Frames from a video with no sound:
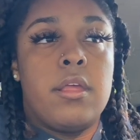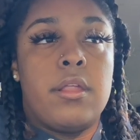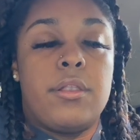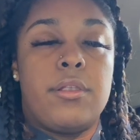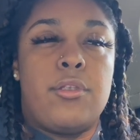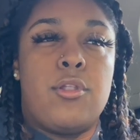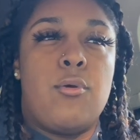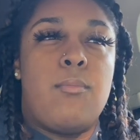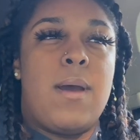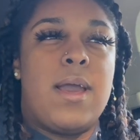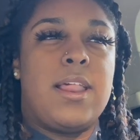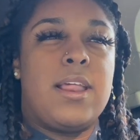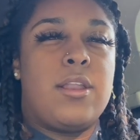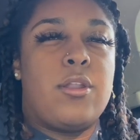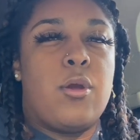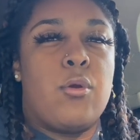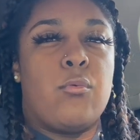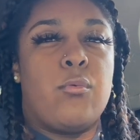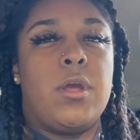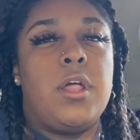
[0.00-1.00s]
nobody
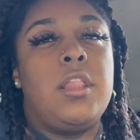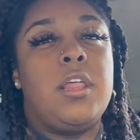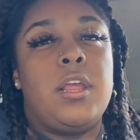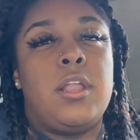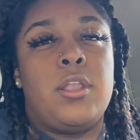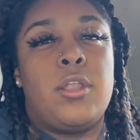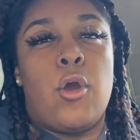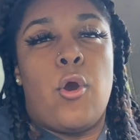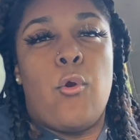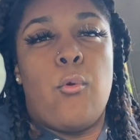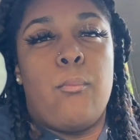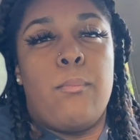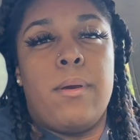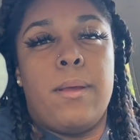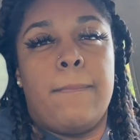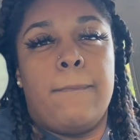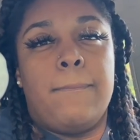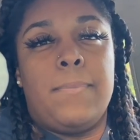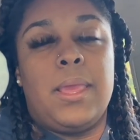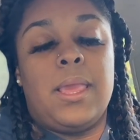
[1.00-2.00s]
don't really know
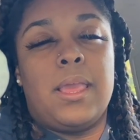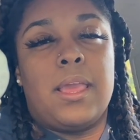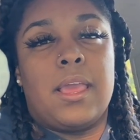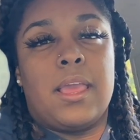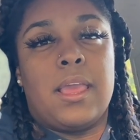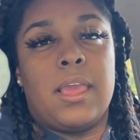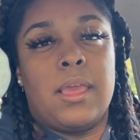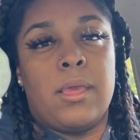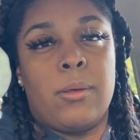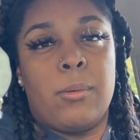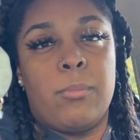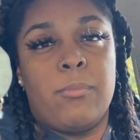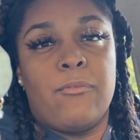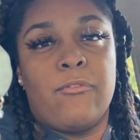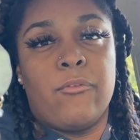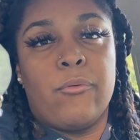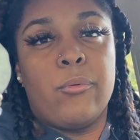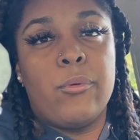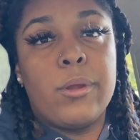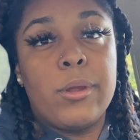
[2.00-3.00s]
but me and him,
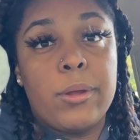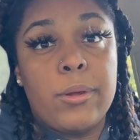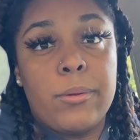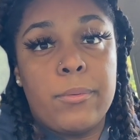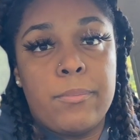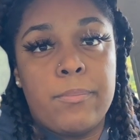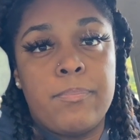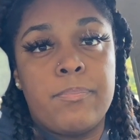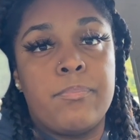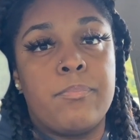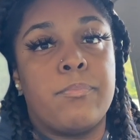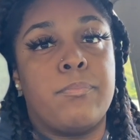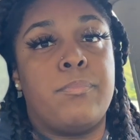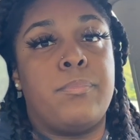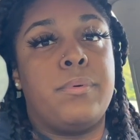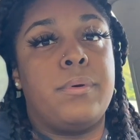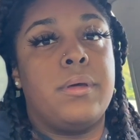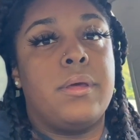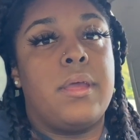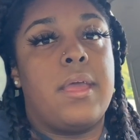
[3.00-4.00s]
for real.
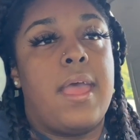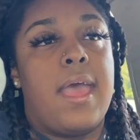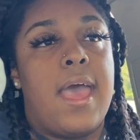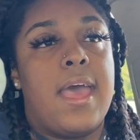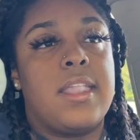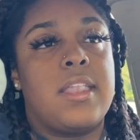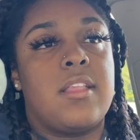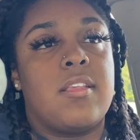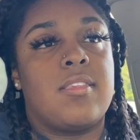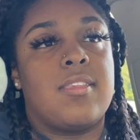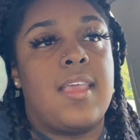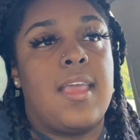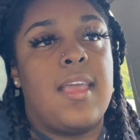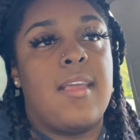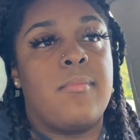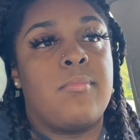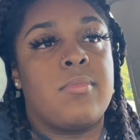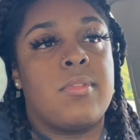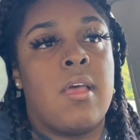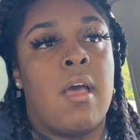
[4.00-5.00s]
But at the
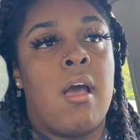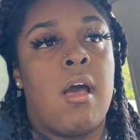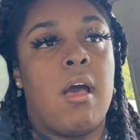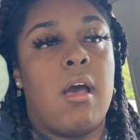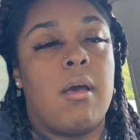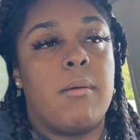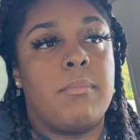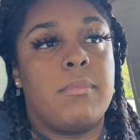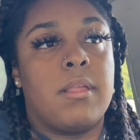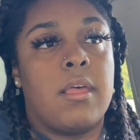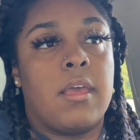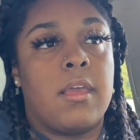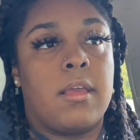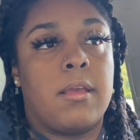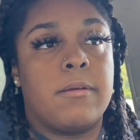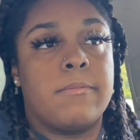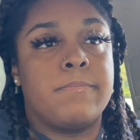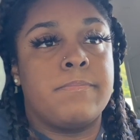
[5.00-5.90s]
same time, like,